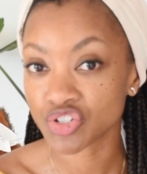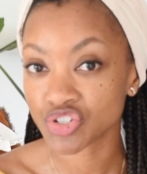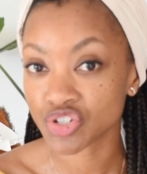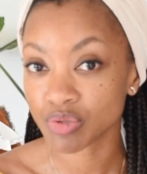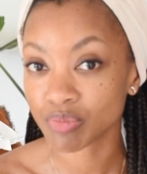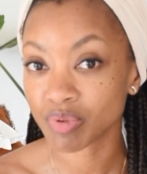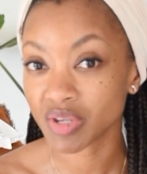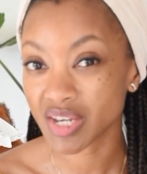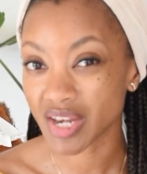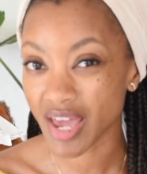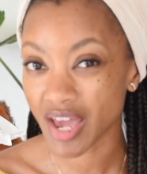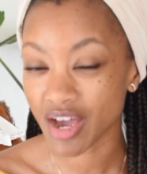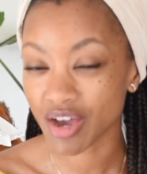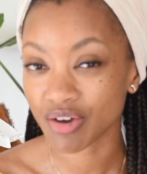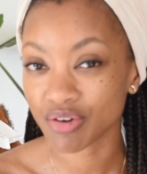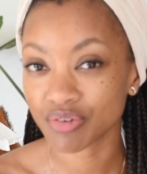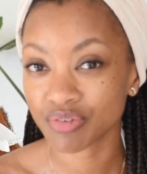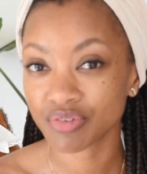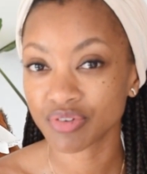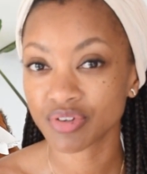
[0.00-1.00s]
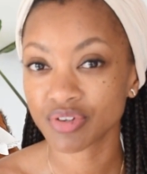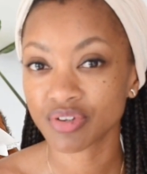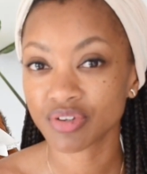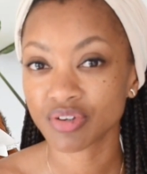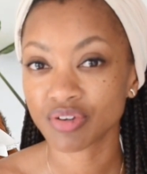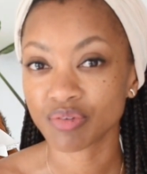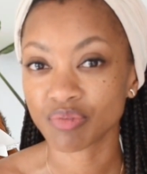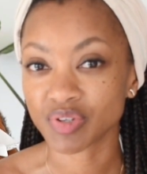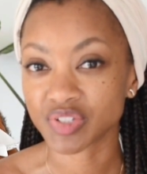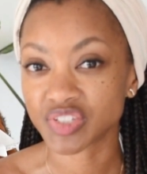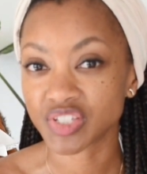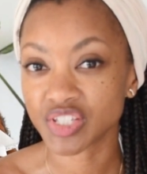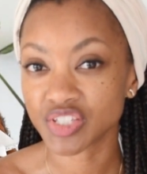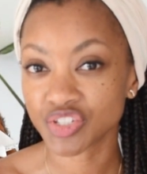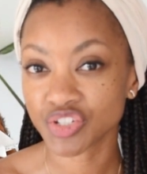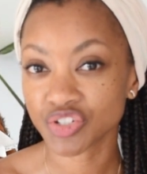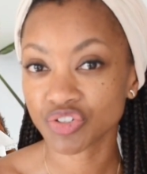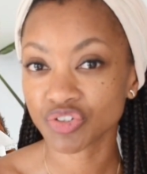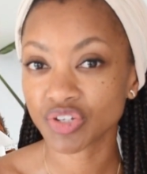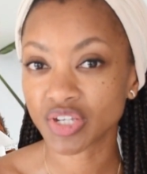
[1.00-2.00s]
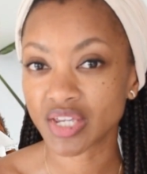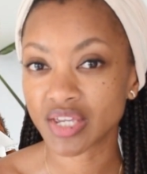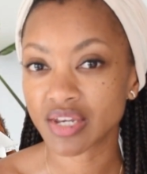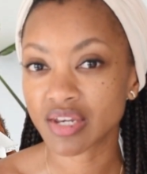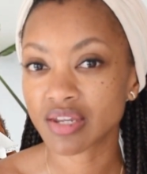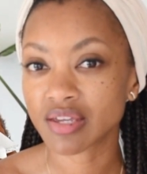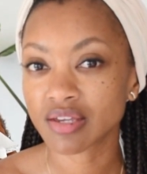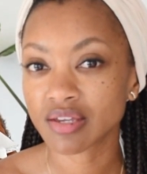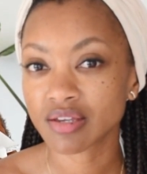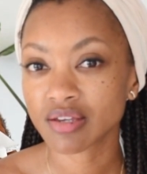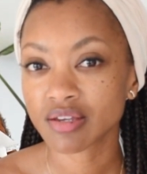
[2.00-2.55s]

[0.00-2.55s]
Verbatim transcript: should be now, what season you're in.